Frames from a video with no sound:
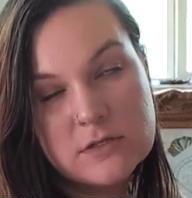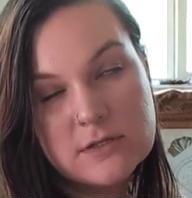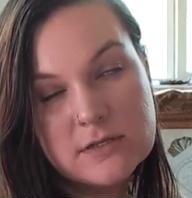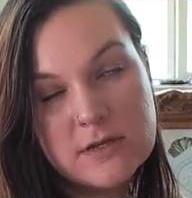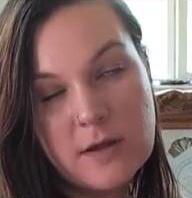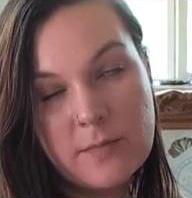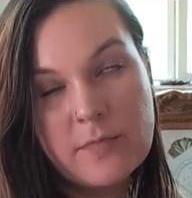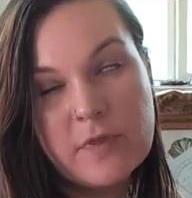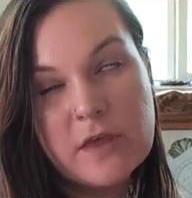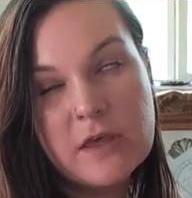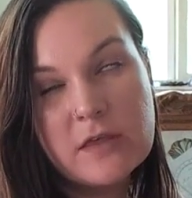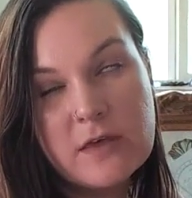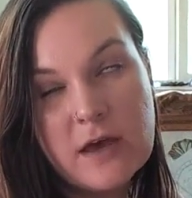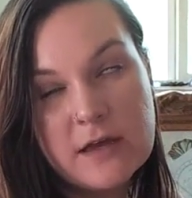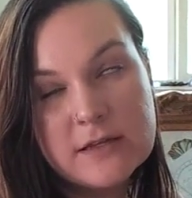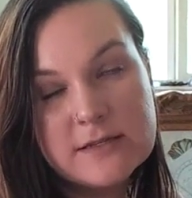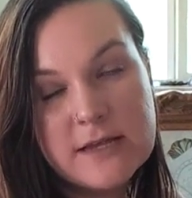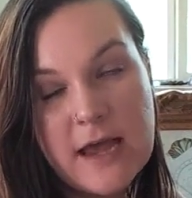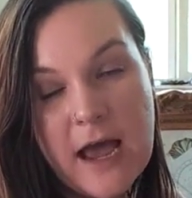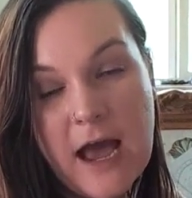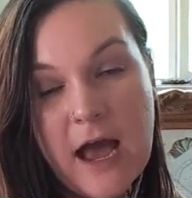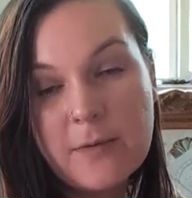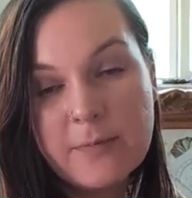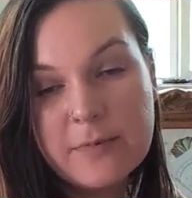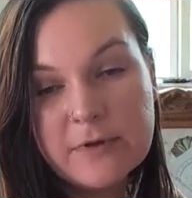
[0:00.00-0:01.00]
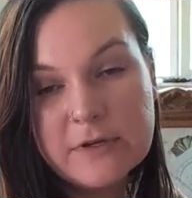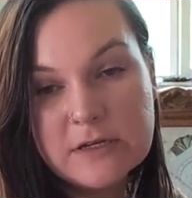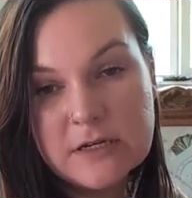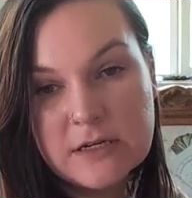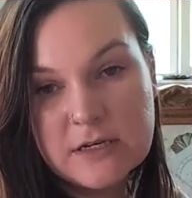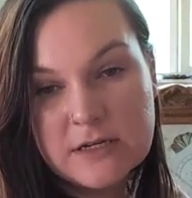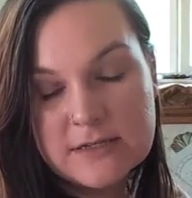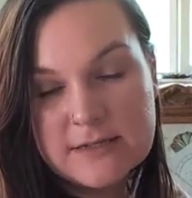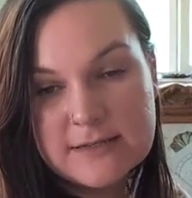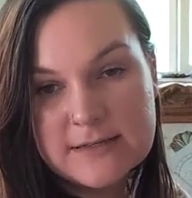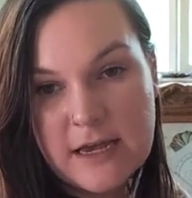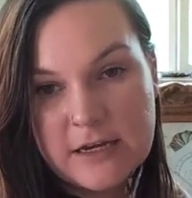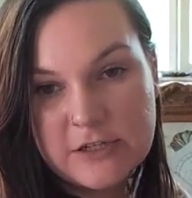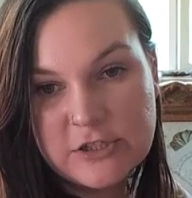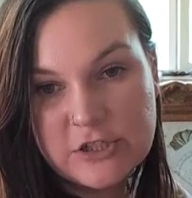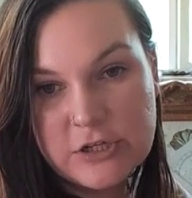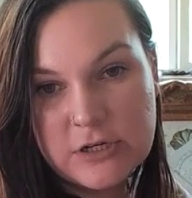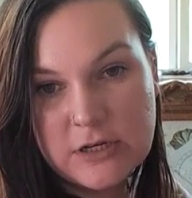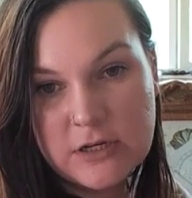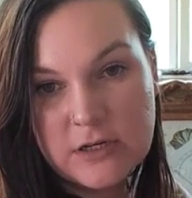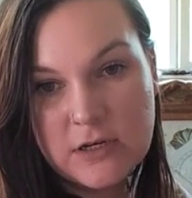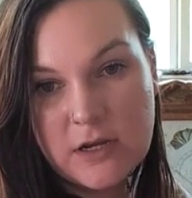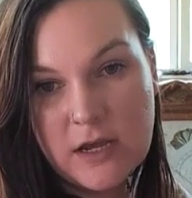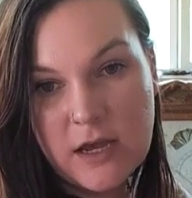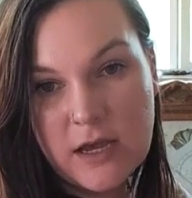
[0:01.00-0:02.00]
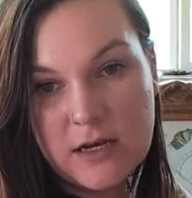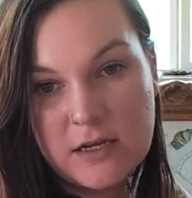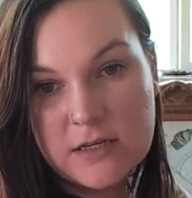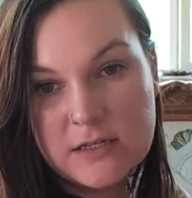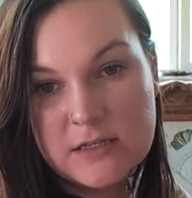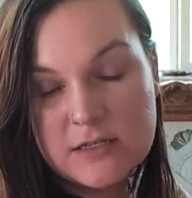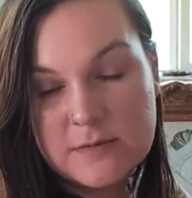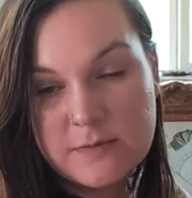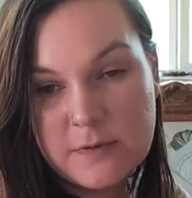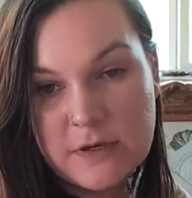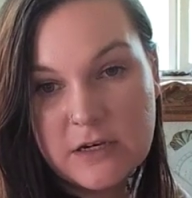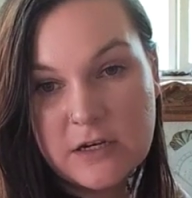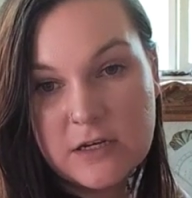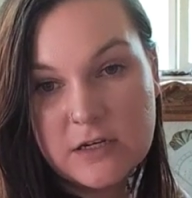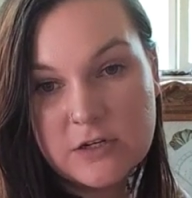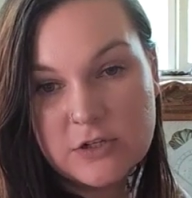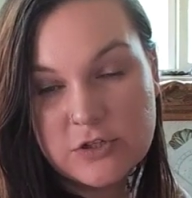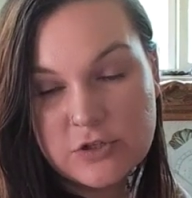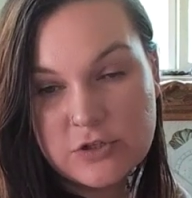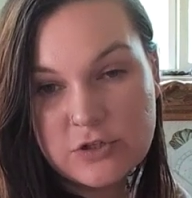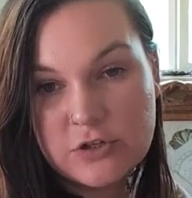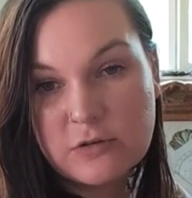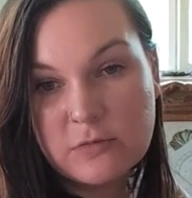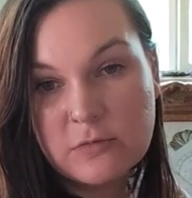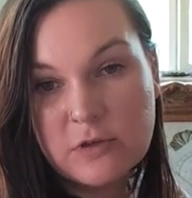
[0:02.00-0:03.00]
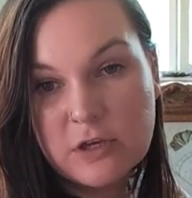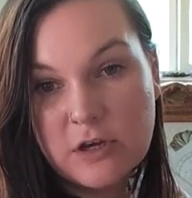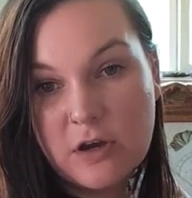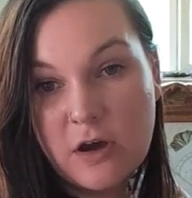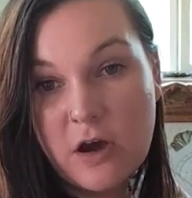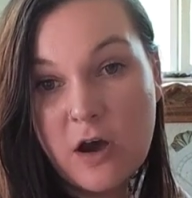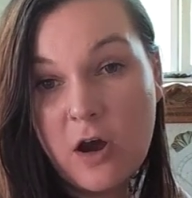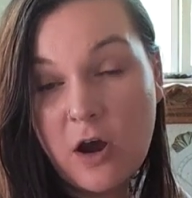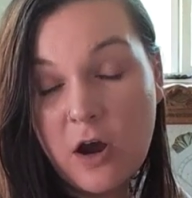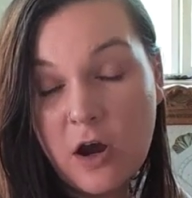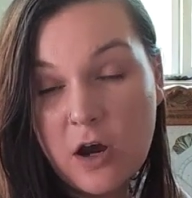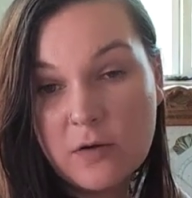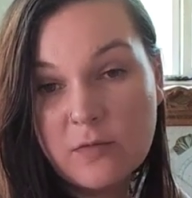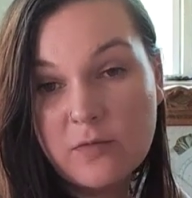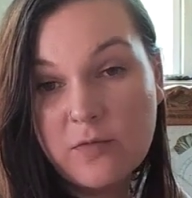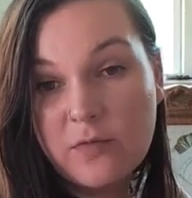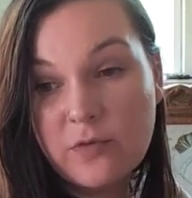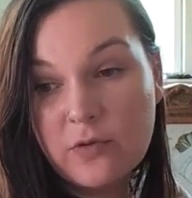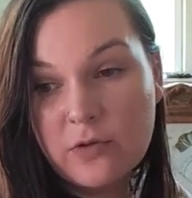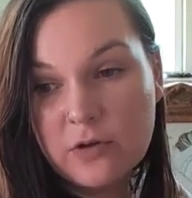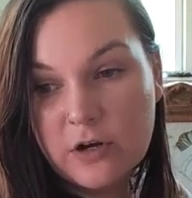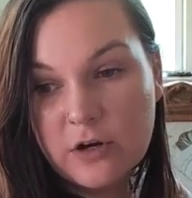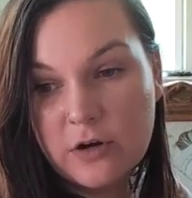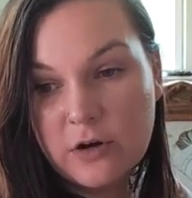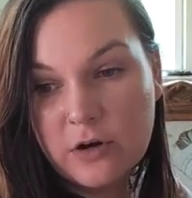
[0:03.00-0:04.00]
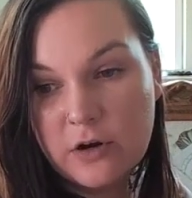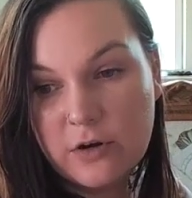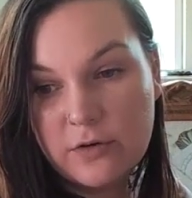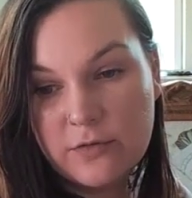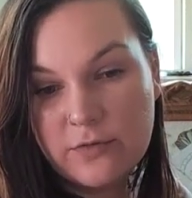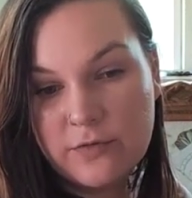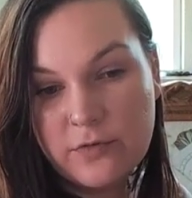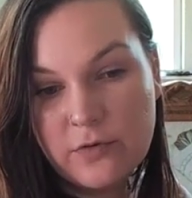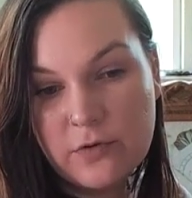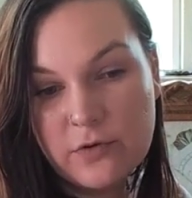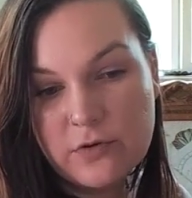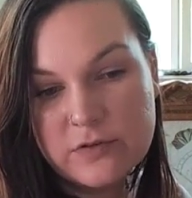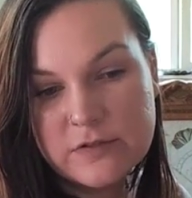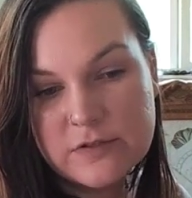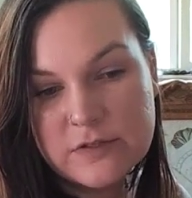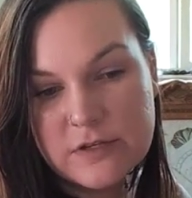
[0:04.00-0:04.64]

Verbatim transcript: something that's happened in a session and it's been extremely harmful or hurtful.